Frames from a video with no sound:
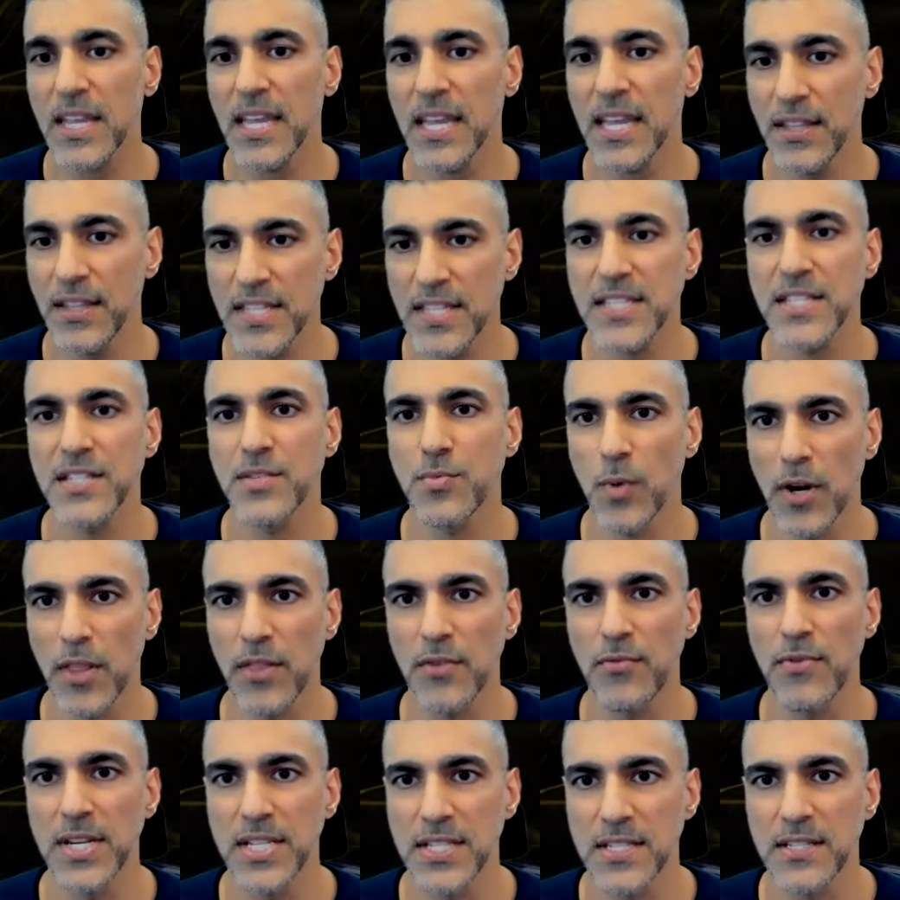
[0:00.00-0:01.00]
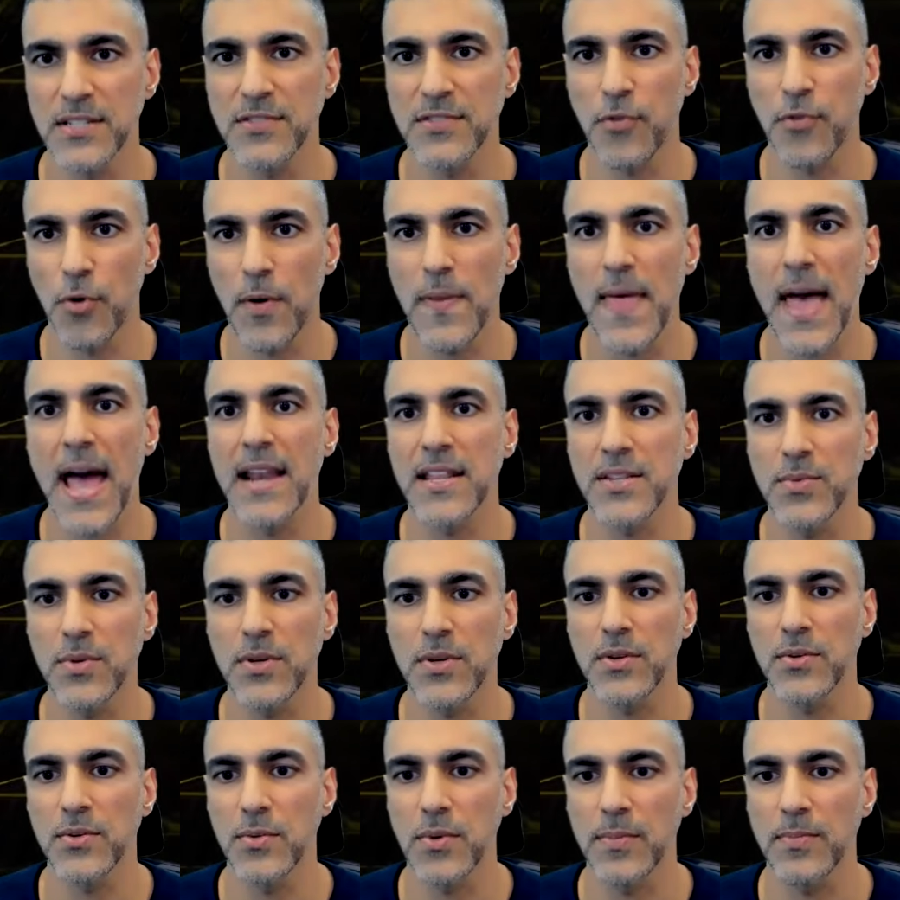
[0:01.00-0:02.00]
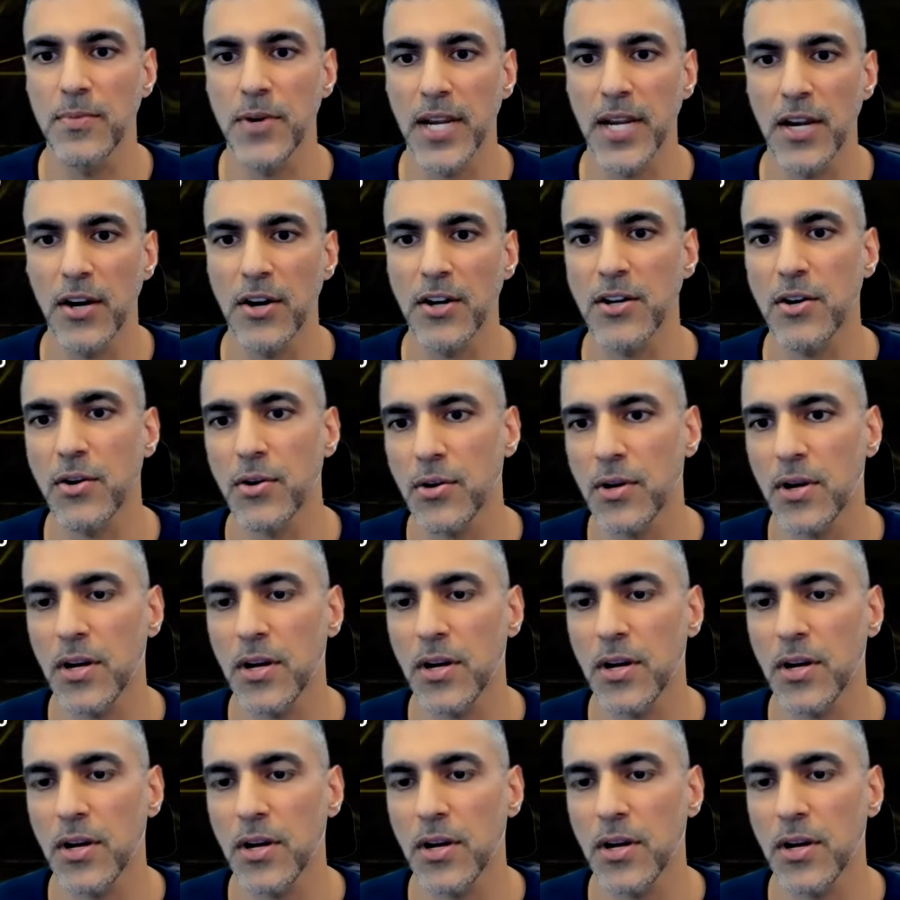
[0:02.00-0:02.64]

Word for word: and this is one of the reasons for that is we're, we're bringing our,